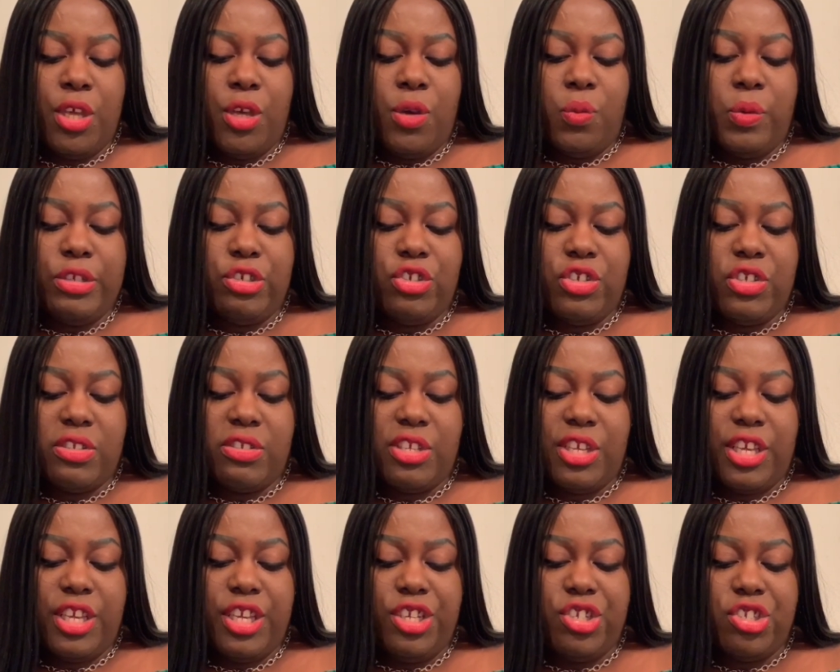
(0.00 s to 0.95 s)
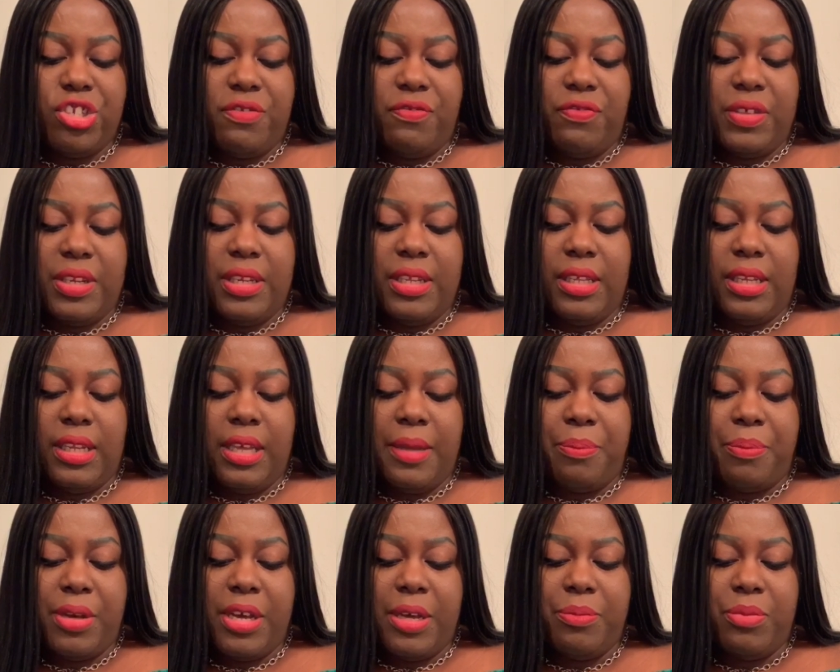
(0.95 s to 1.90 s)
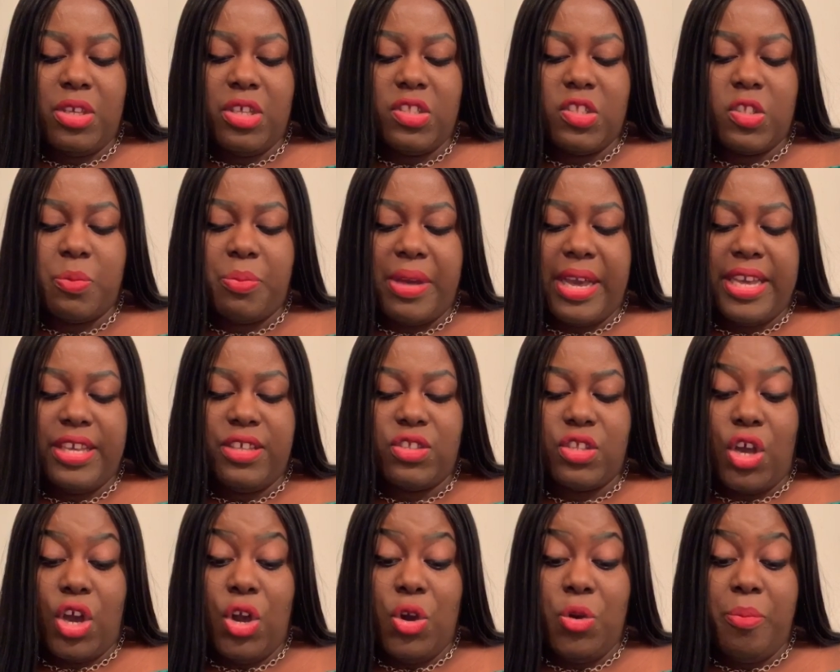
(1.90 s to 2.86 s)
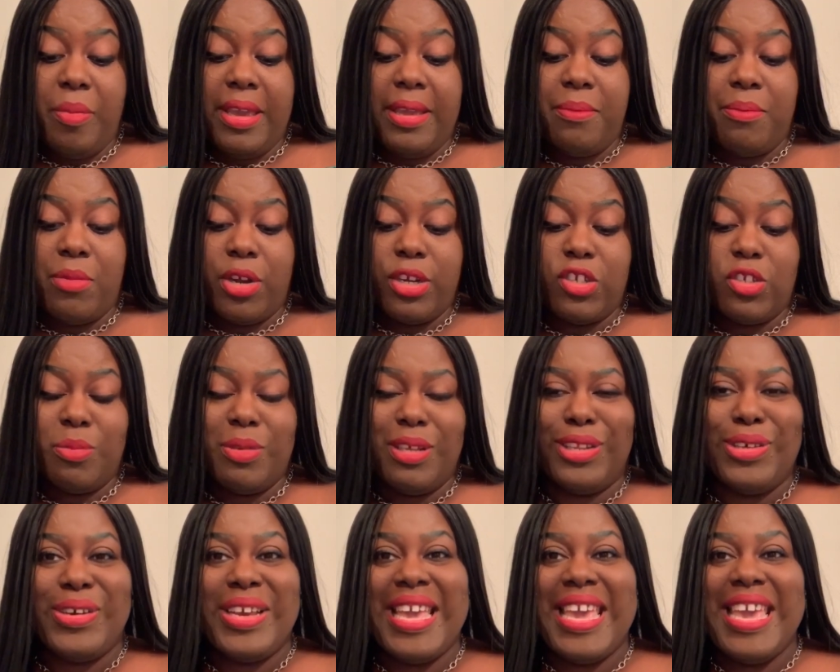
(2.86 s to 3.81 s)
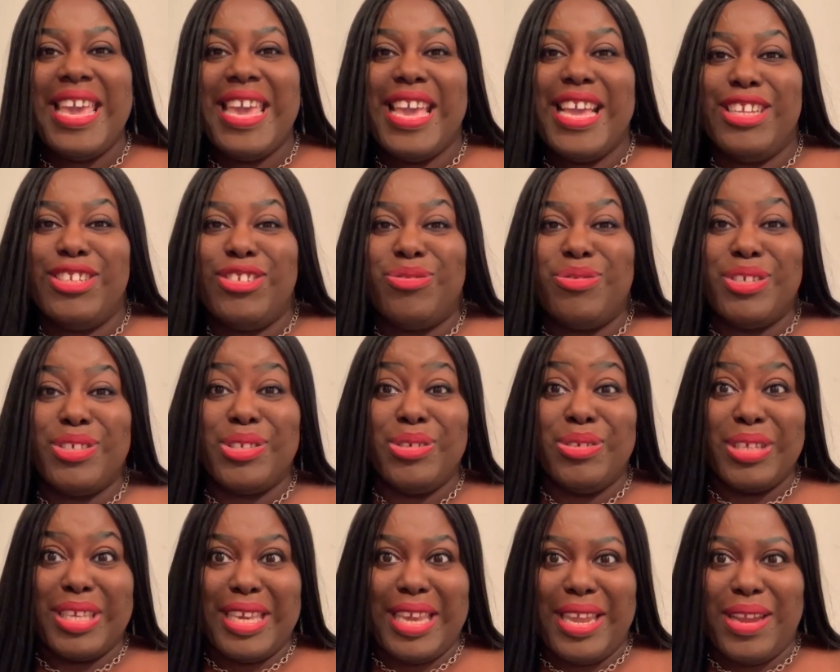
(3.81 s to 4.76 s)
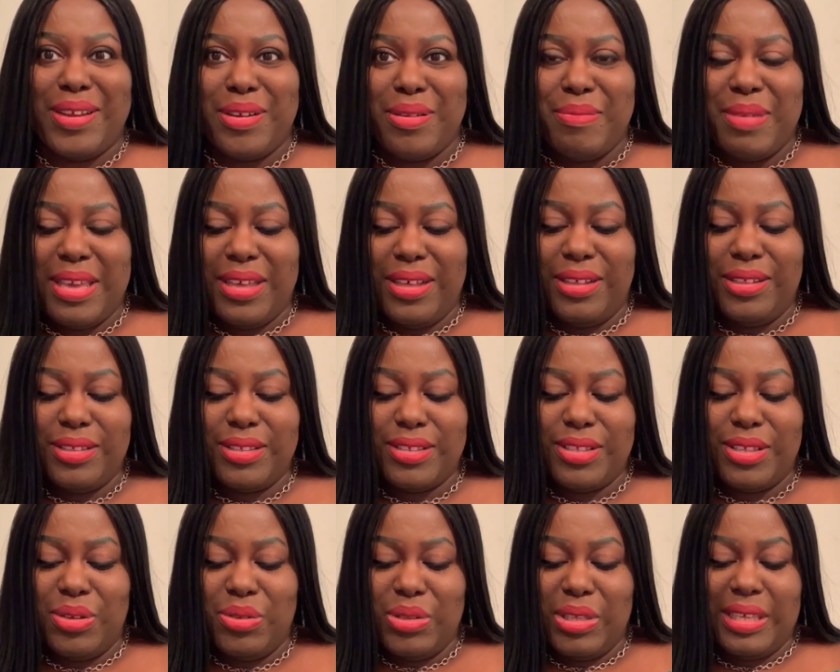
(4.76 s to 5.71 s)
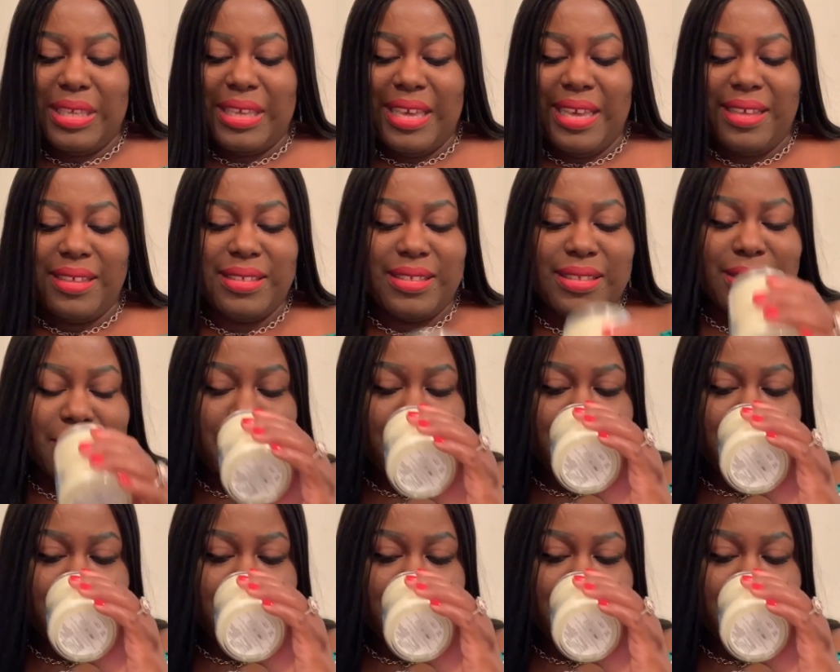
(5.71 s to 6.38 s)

which is Tahitian vanilla, pumpkin spice, homemade marshmallow, and drizzled caramel. So yes.